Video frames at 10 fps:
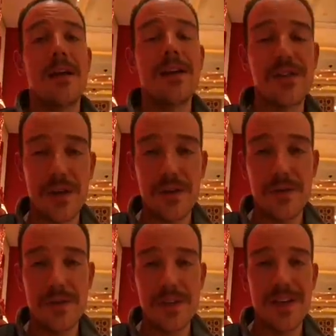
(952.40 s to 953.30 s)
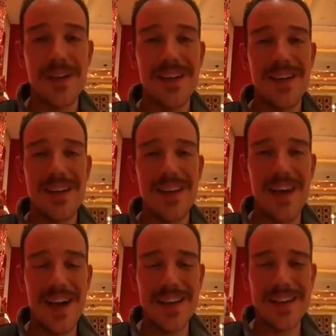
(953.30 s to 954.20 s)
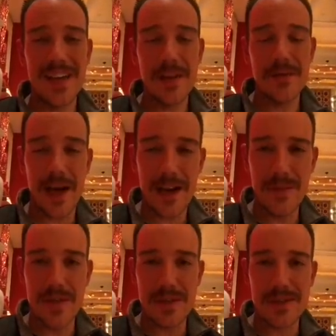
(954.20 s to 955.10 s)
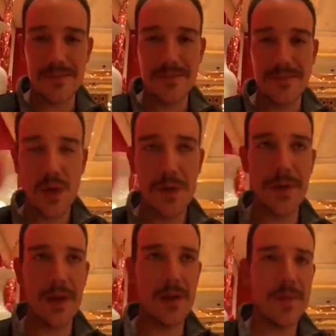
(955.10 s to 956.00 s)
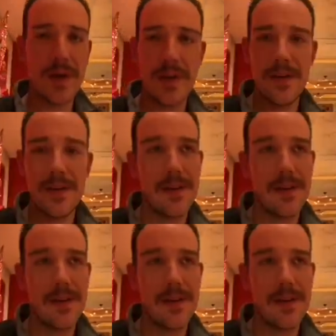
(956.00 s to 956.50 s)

He shows 9-10 of diamonds. Good value bet.